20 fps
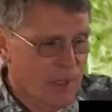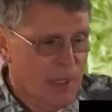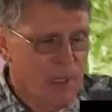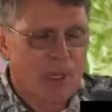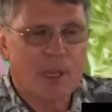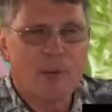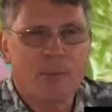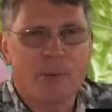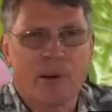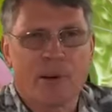
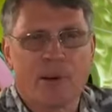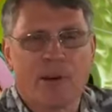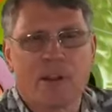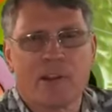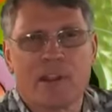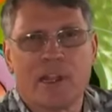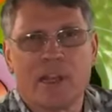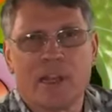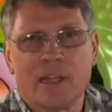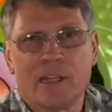
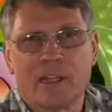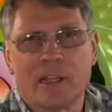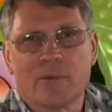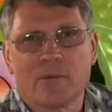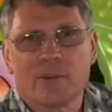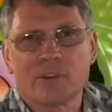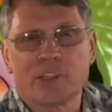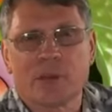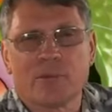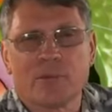Apparently they need
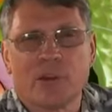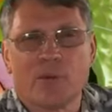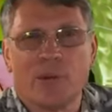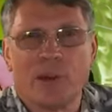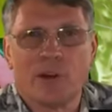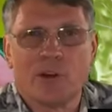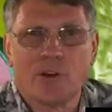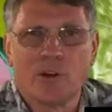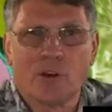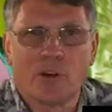them for something
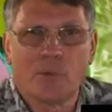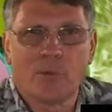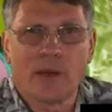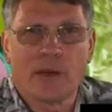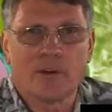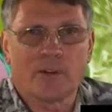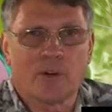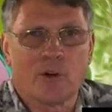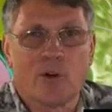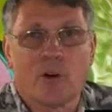we don't know
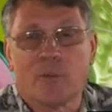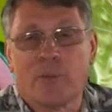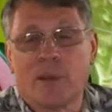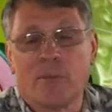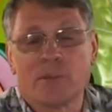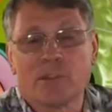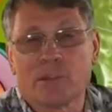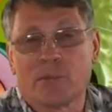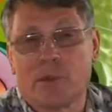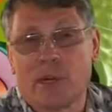about, or
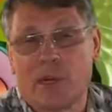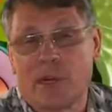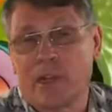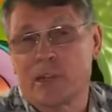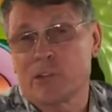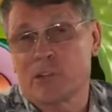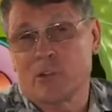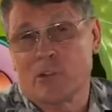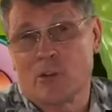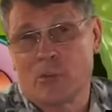maybe somebody
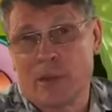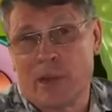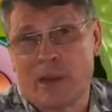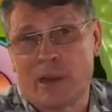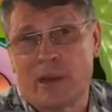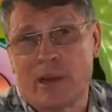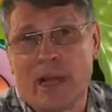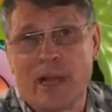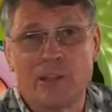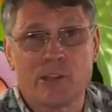does know about
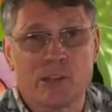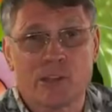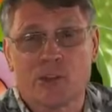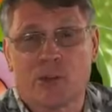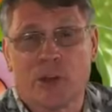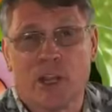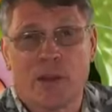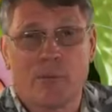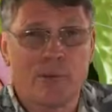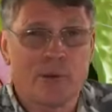it and I just
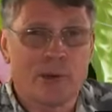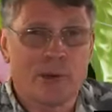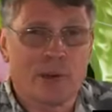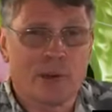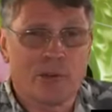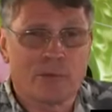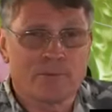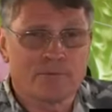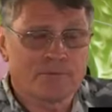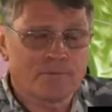don't happen to
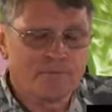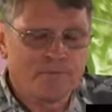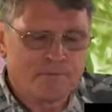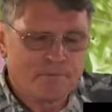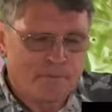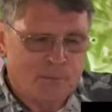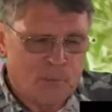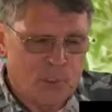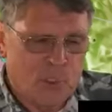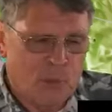know.
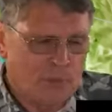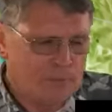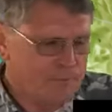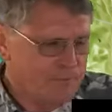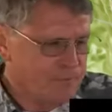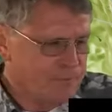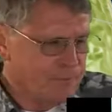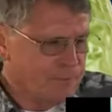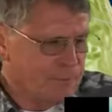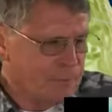So
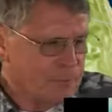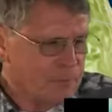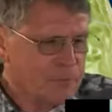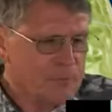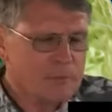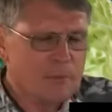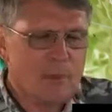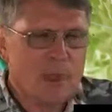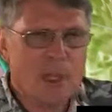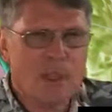
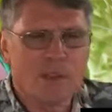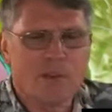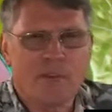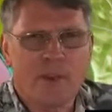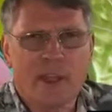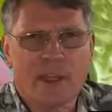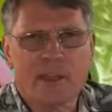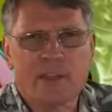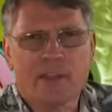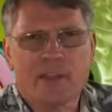the
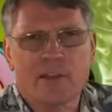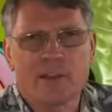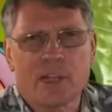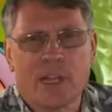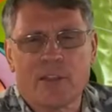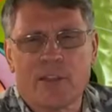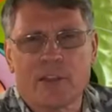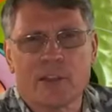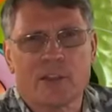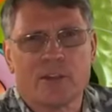fact that
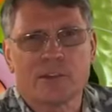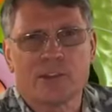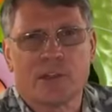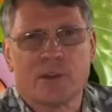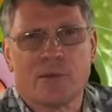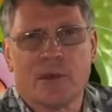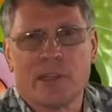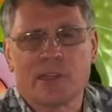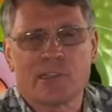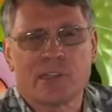I think there's an
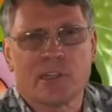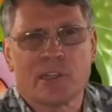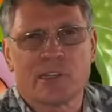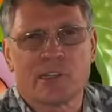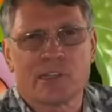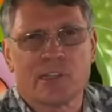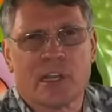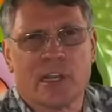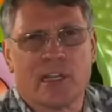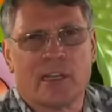amazing
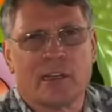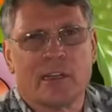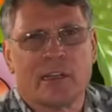design.